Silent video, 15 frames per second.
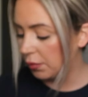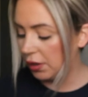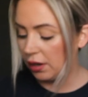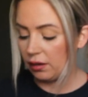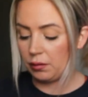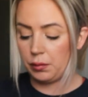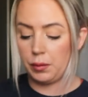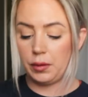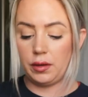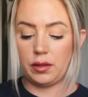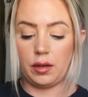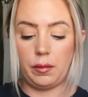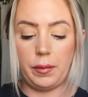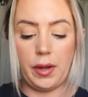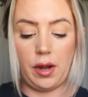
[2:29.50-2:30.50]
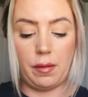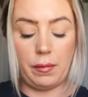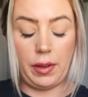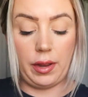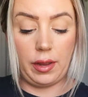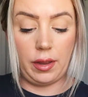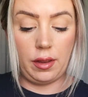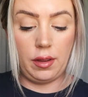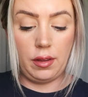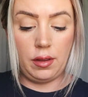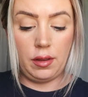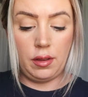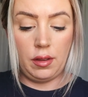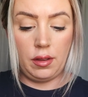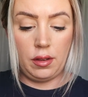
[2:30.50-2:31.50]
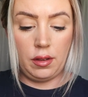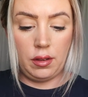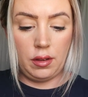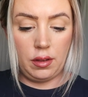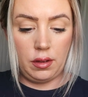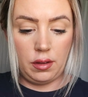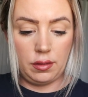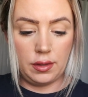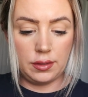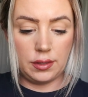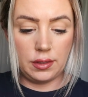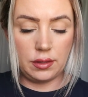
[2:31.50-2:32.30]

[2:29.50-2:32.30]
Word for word: Here, I'll put a little bit on my, this